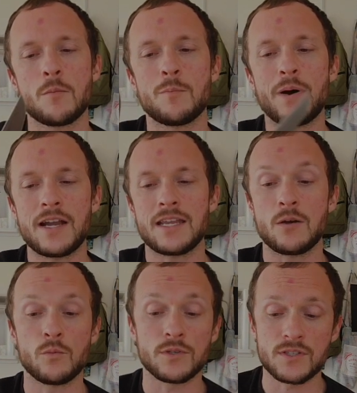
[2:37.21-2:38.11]
but
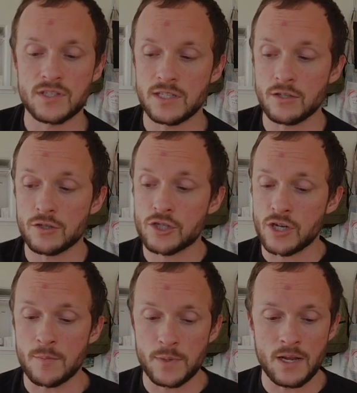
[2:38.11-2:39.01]
it will still
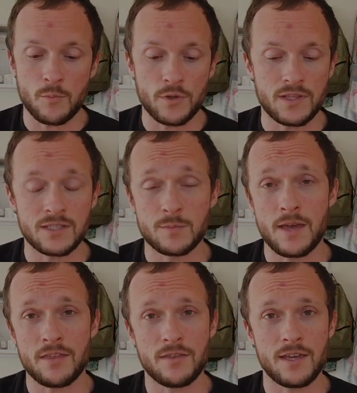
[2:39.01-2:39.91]
sharpen up with this
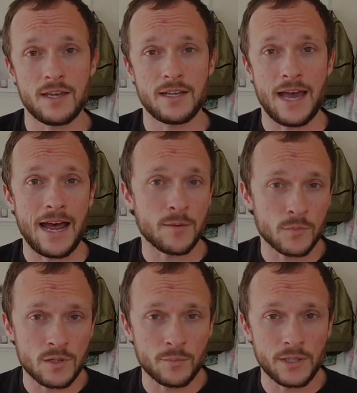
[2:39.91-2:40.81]
method
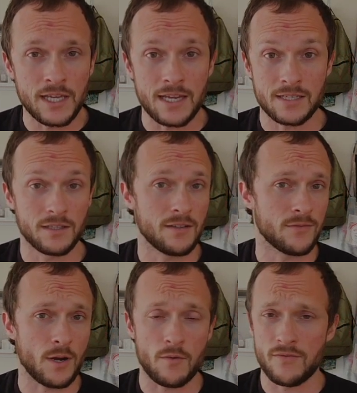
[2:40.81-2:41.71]
admirably and
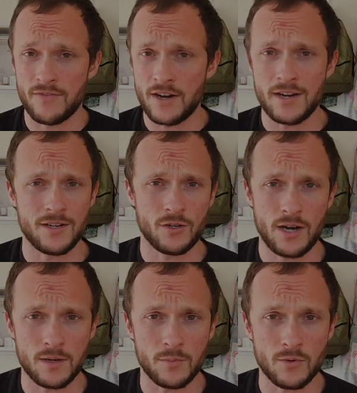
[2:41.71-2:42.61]
deliver a very
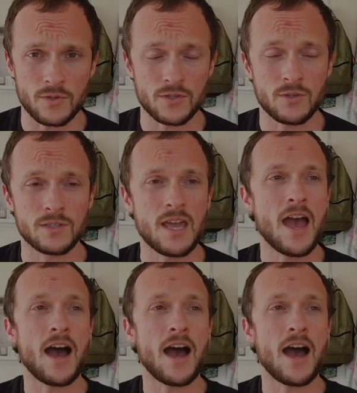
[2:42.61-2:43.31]
incredible result.